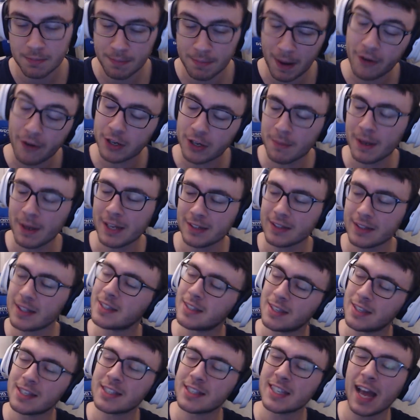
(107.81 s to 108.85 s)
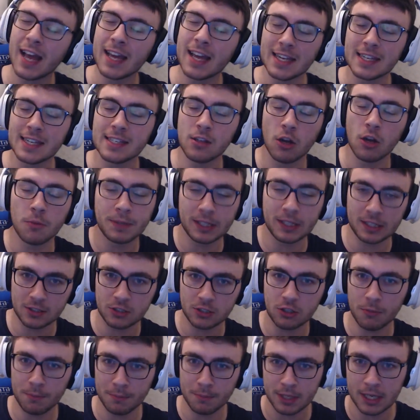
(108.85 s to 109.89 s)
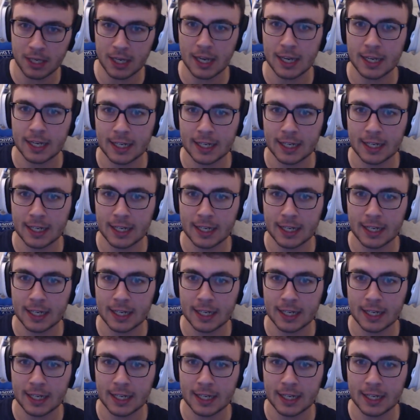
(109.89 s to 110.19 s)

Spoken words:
bearing in mind this guy is OpTic Scumpy,